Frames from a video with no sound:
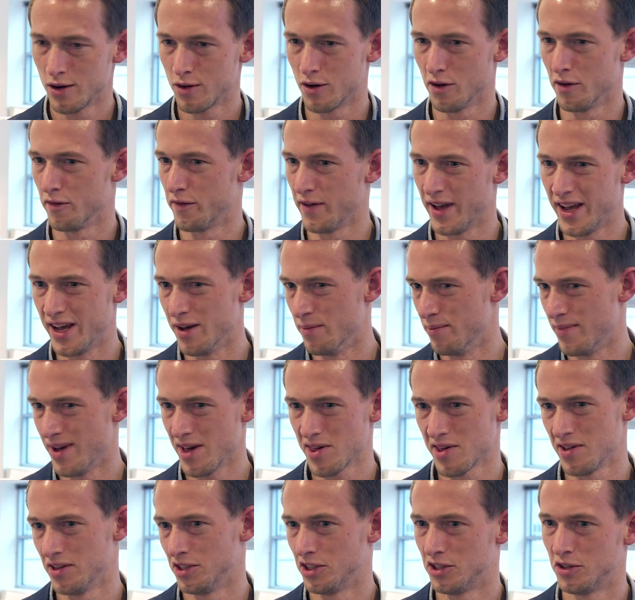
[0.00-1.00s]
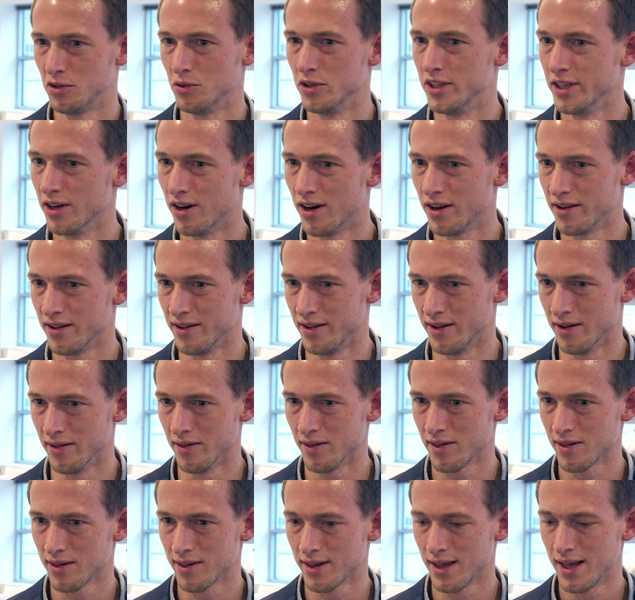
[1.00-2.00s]
convey a message to the
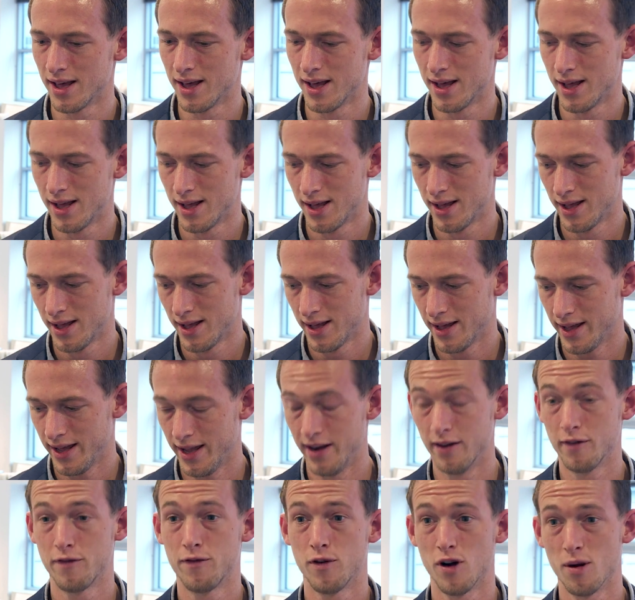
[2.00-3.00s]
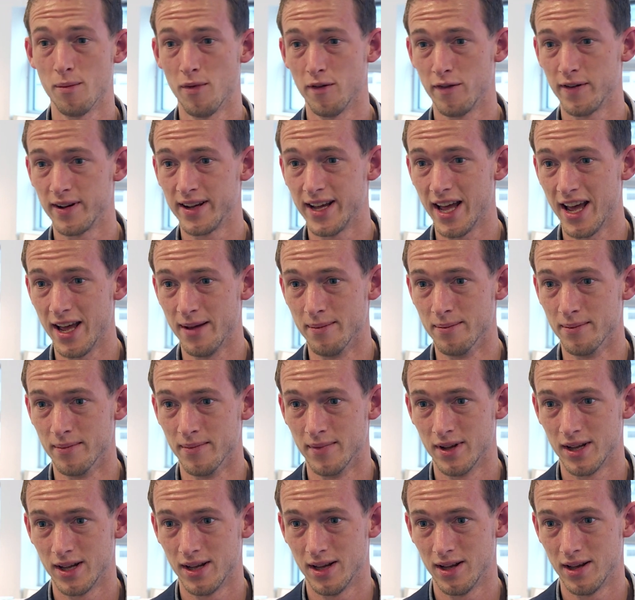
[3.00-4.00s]
audience in the form of a game.
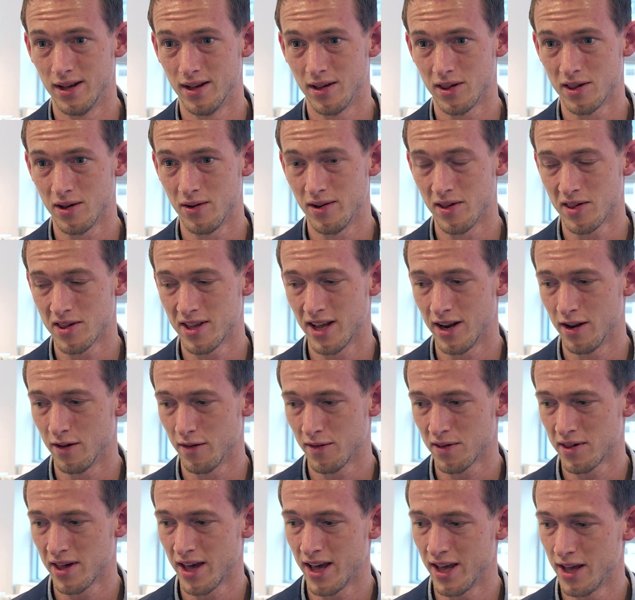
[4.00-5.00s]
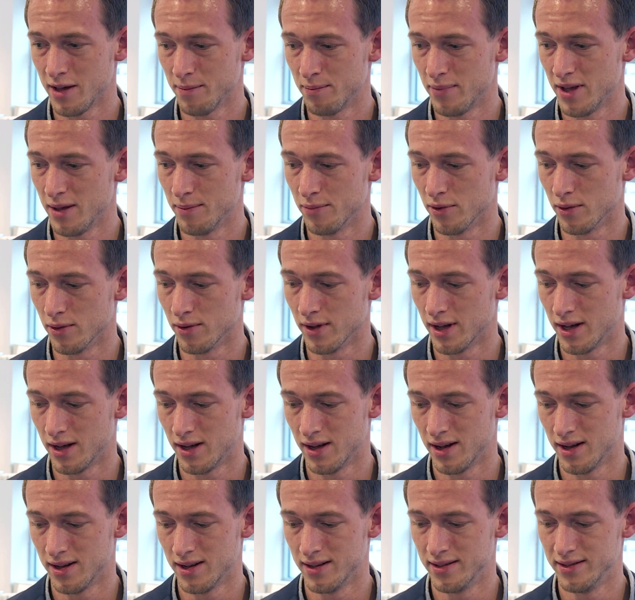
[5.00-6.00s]
Uh, so instead of saying people,
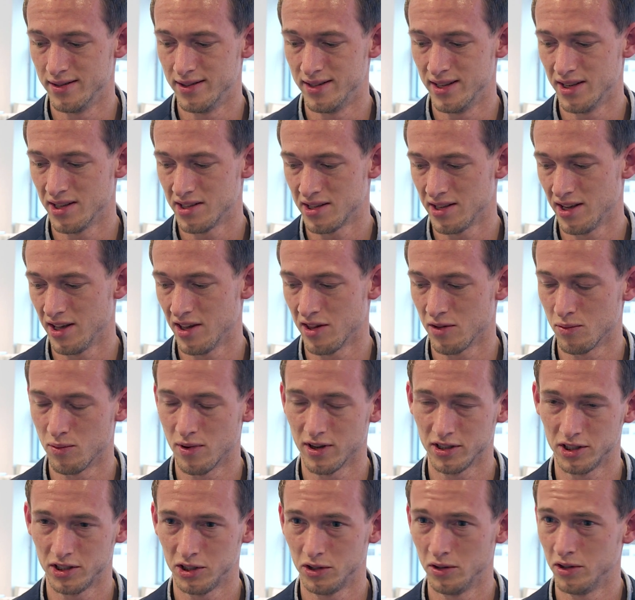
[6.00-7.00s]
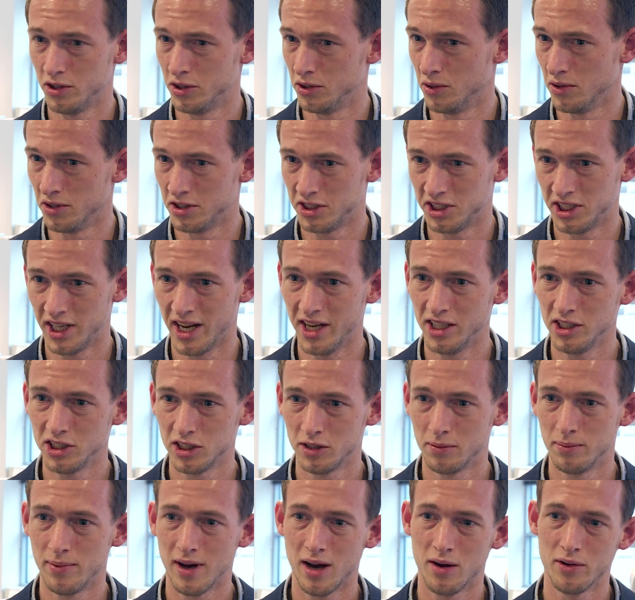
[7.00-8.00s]
uh, this is what you should
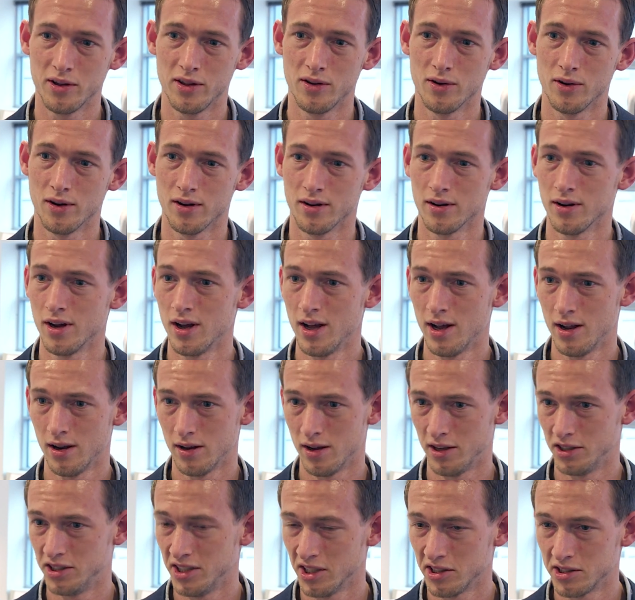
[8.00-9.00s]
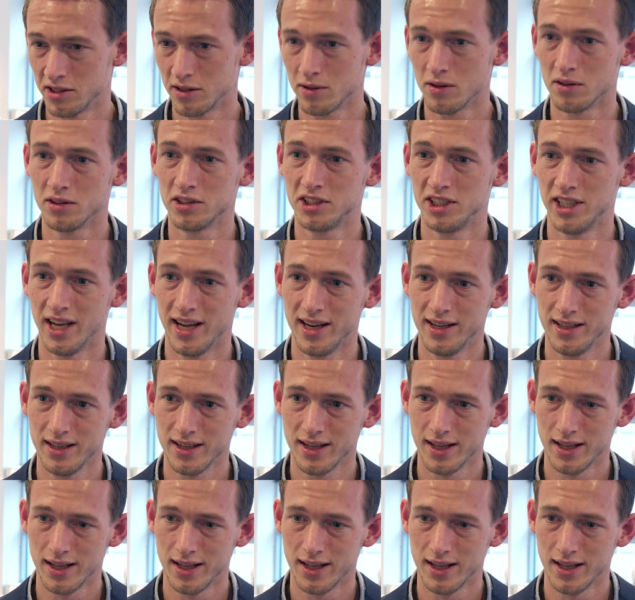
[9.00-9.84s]
change about your logistical chain,